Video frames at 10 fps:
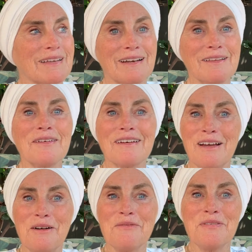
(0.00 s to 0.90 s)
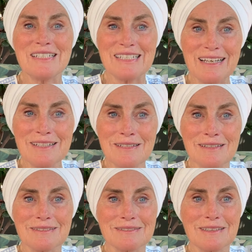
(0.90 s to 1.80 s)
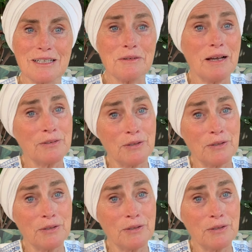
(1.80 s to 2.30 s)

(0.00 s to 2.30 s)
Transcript: And I thought, how fantastic. I